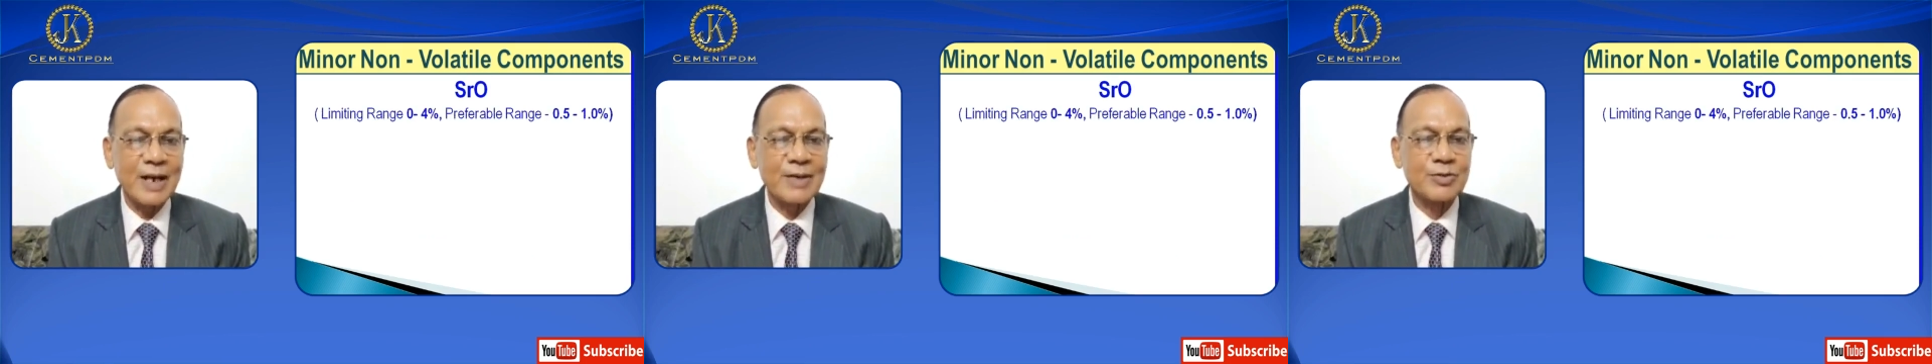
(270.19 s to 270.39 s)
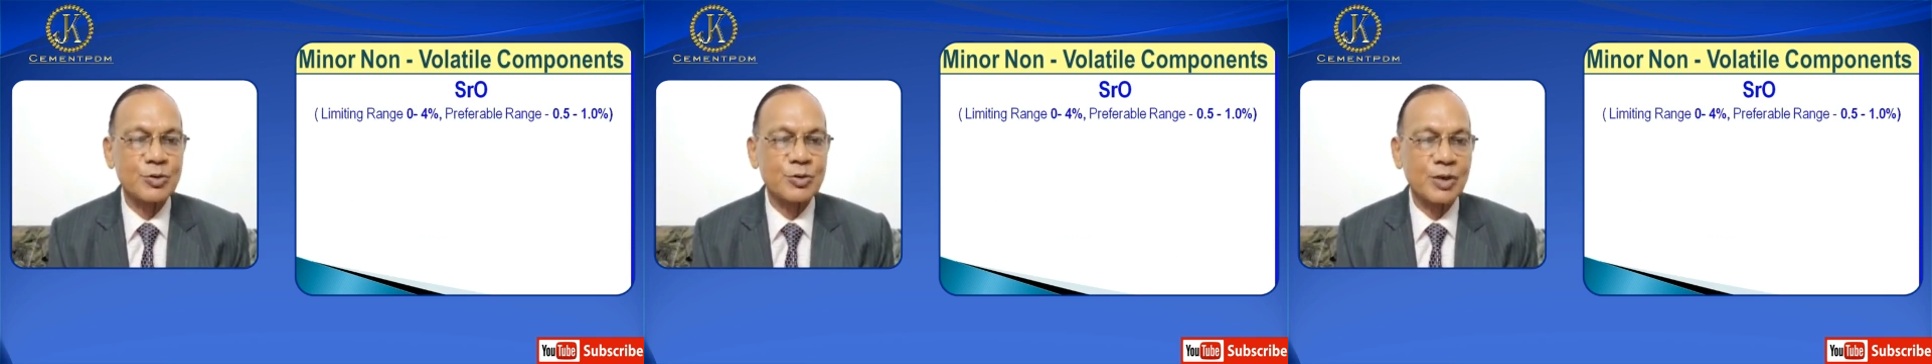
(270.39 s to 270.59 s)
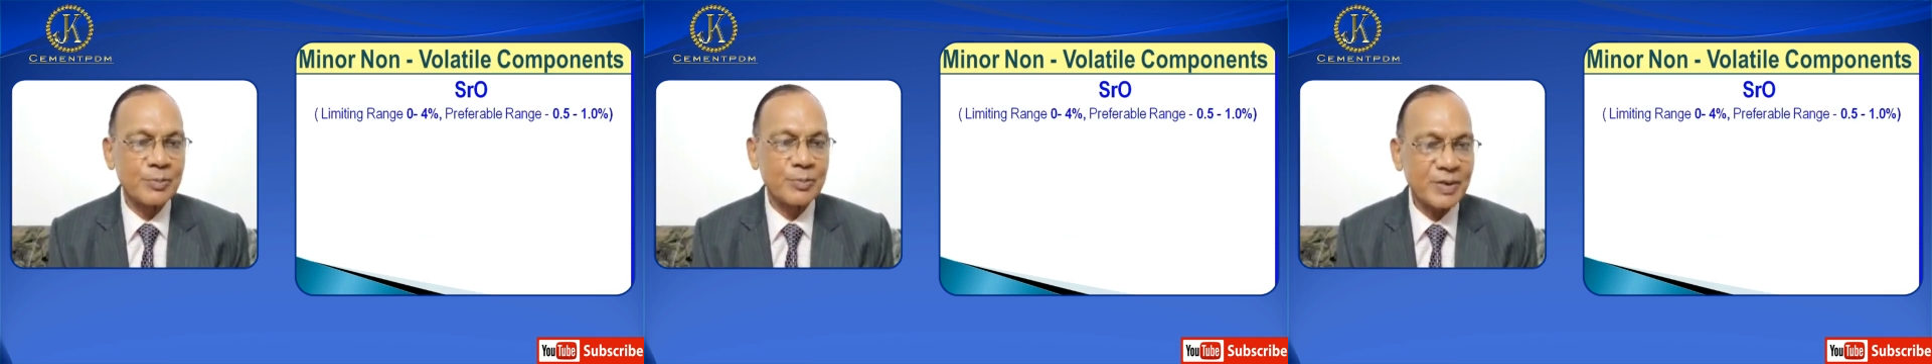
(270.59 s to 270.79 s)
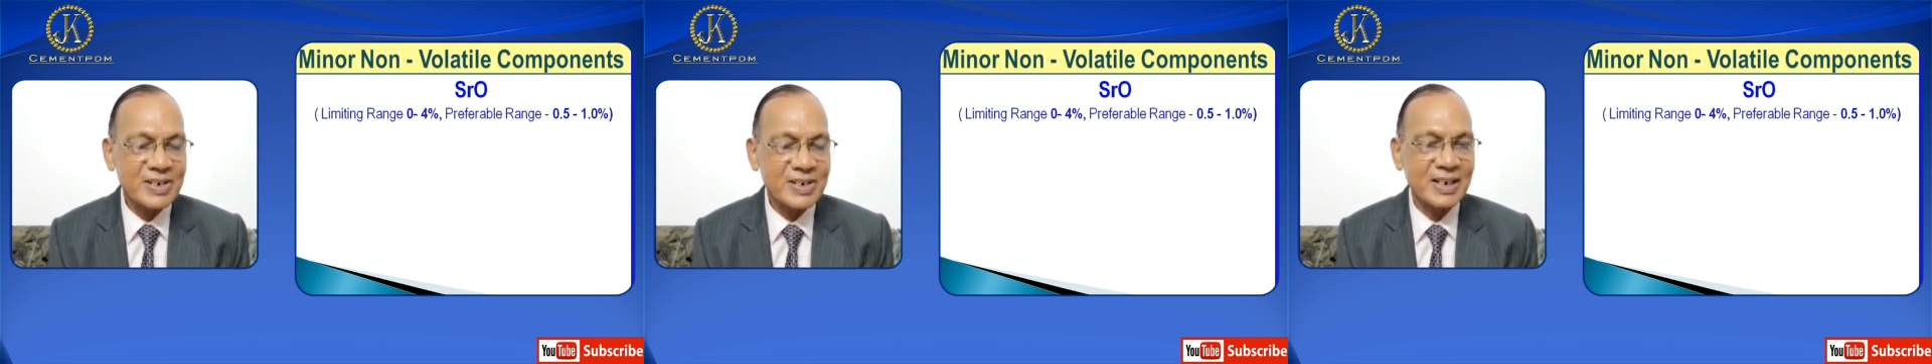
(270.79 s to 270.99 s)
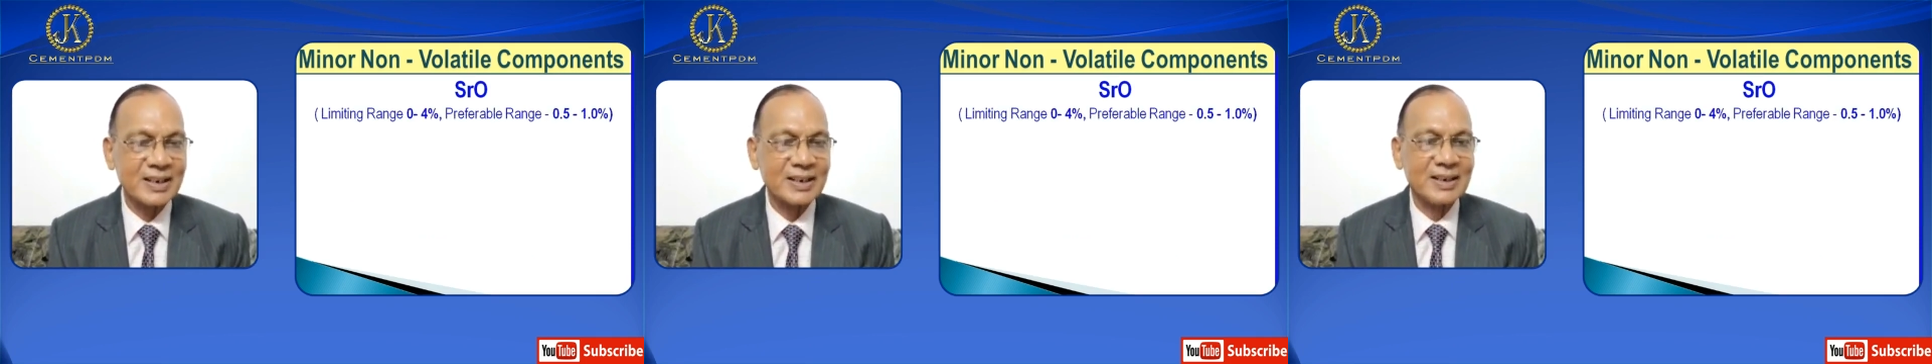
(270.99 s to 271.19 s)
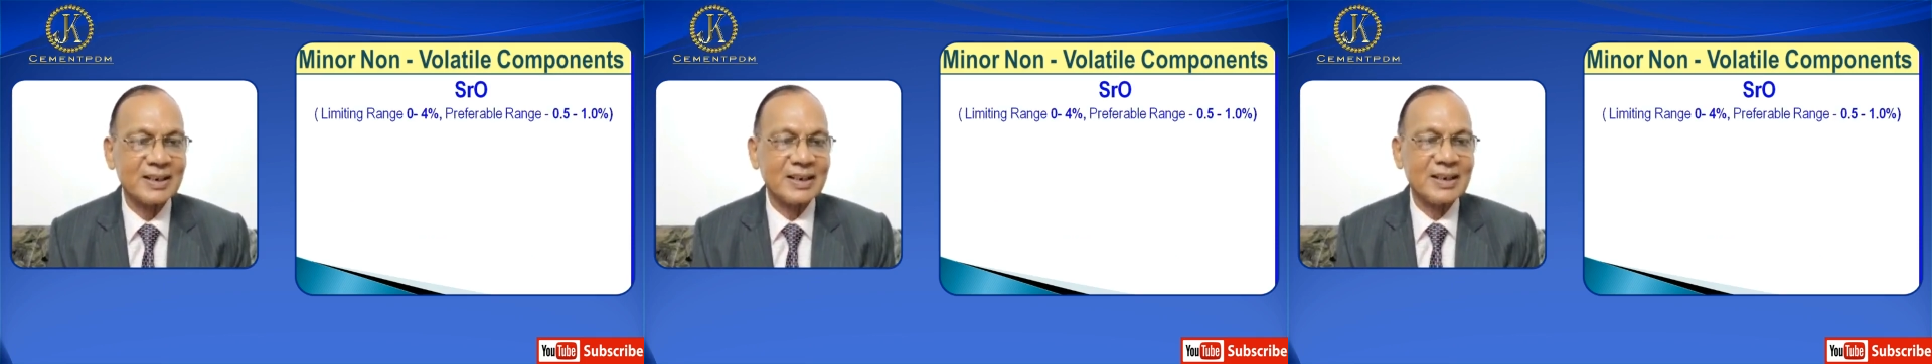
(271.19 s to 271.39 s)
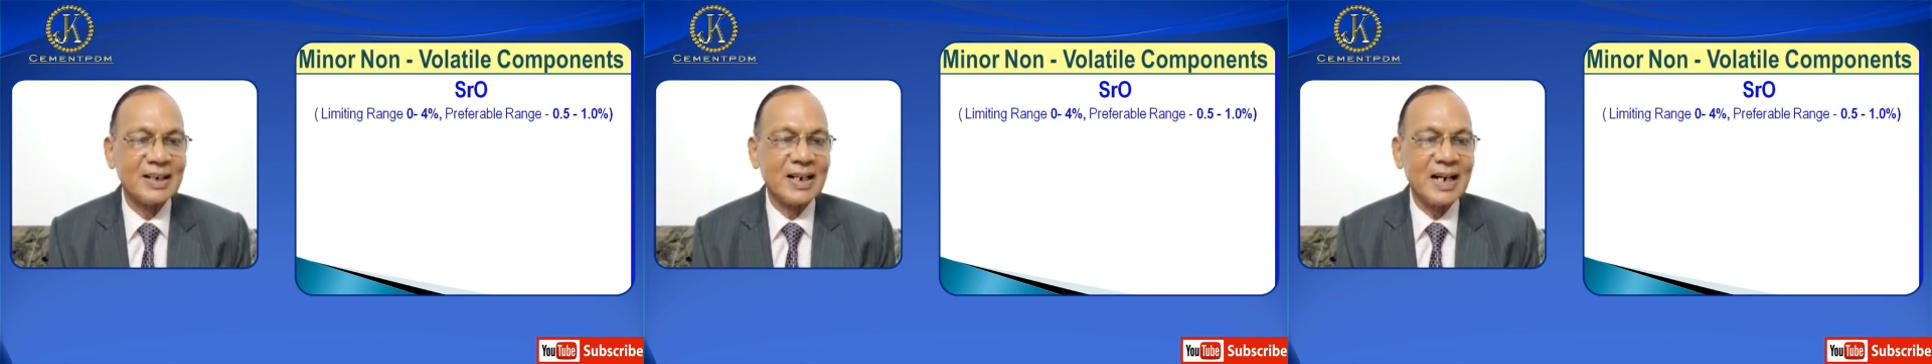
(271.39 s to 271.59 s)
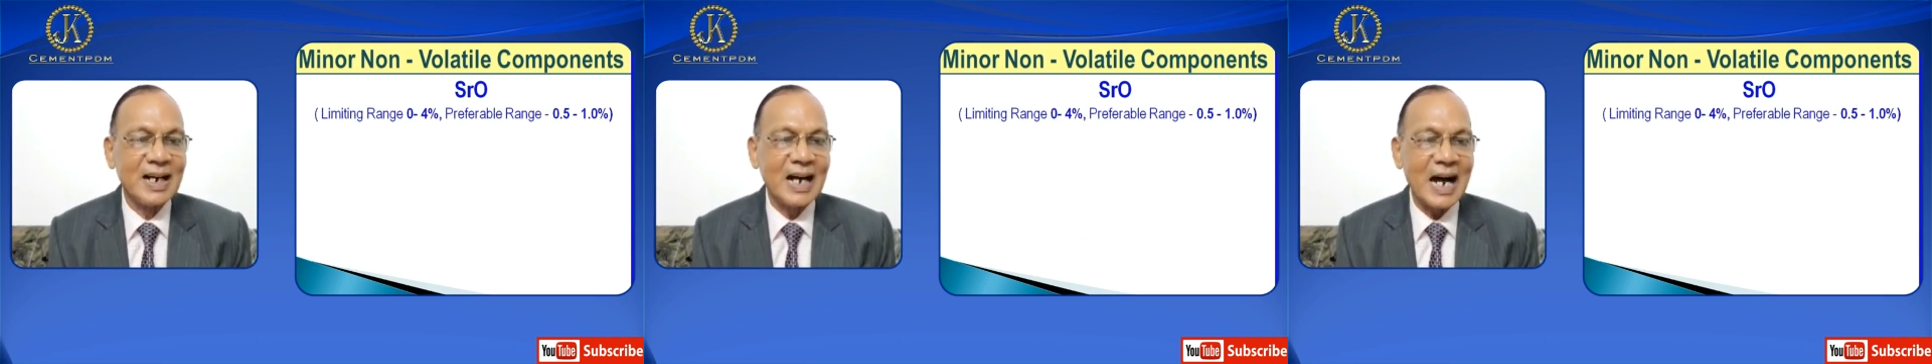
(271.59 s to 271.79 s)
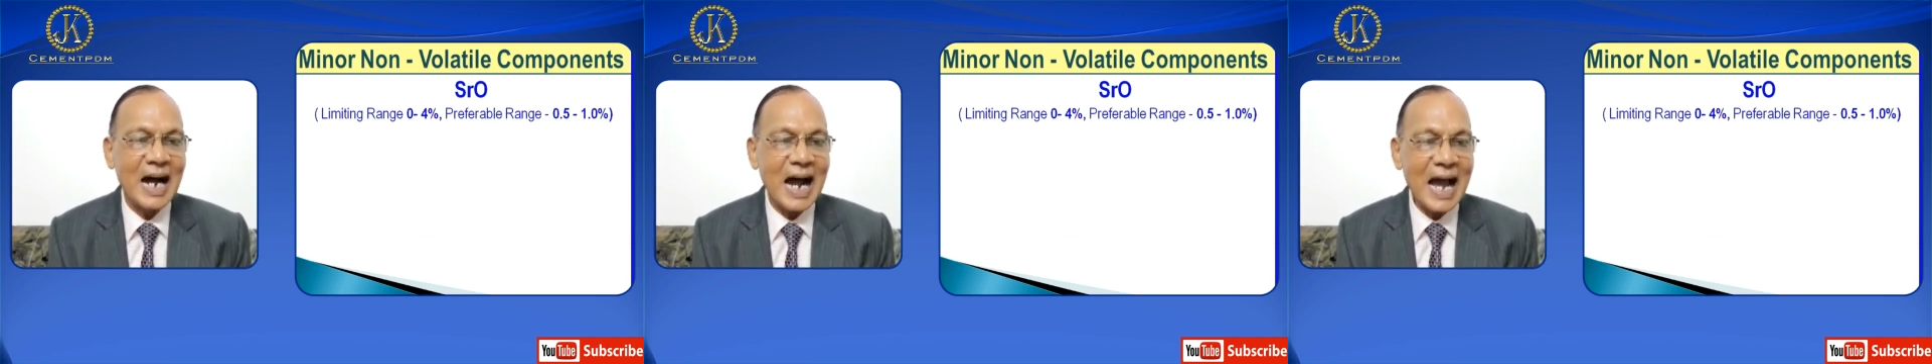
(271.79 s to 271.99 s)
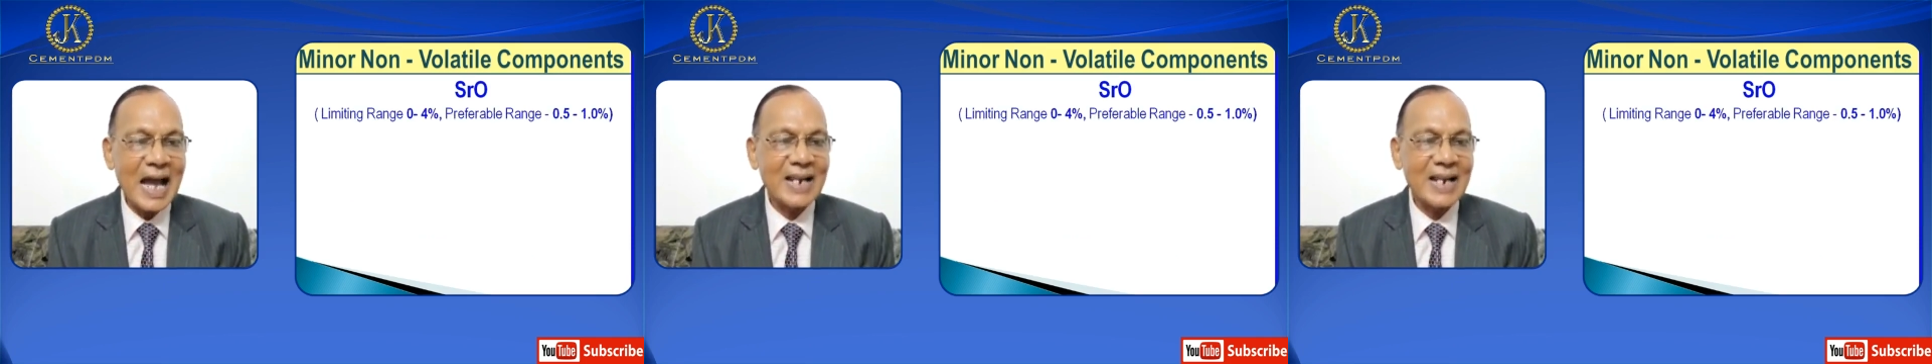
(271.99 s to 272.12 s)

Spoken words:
1%. Higher